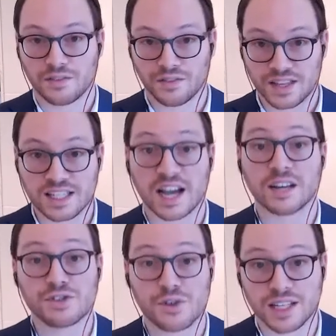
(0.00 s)
these kind of
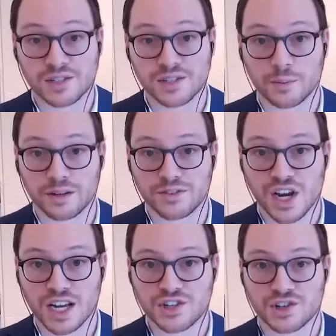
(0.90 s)
transformative
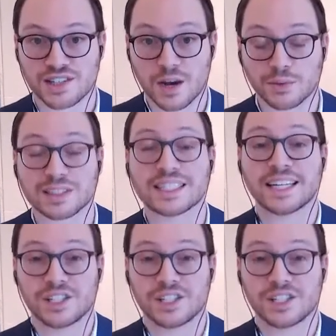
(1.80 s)
changes that would lead